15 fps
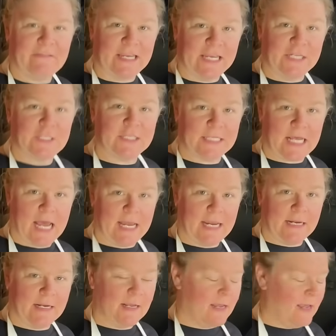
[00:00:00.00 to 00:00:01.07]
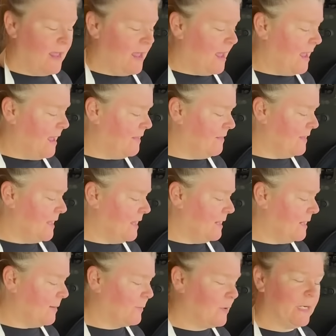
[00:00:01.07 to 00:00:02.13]
each side, and
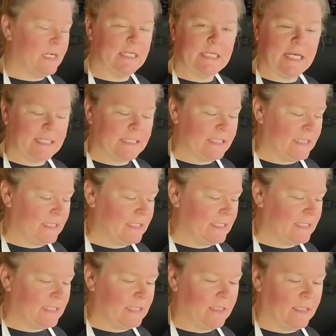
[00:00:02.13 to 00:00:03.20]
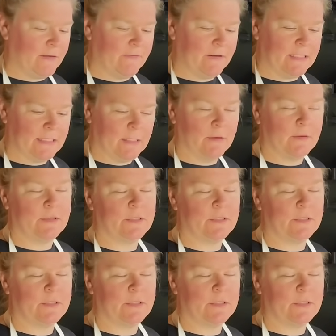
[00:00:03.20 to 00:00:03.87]
then I'm gonna test it to see if it's,